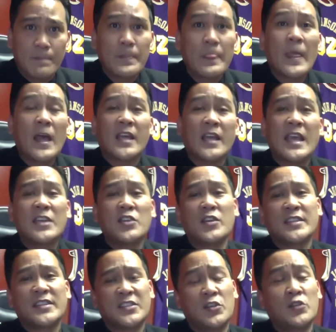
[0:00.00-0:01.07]
Again, you can
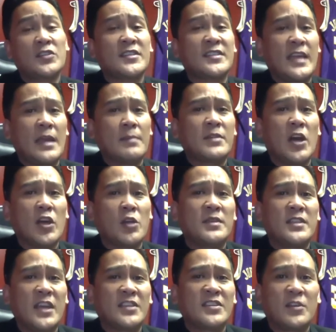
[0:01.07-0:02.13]
use the same
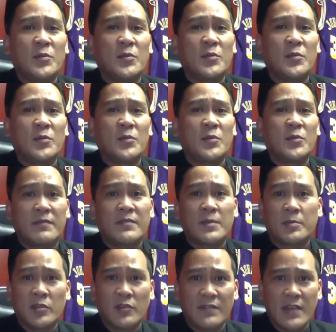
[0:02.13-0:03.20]
documentation that we discussed above to
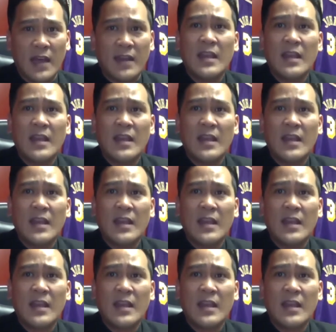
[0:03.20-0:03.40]
prove that.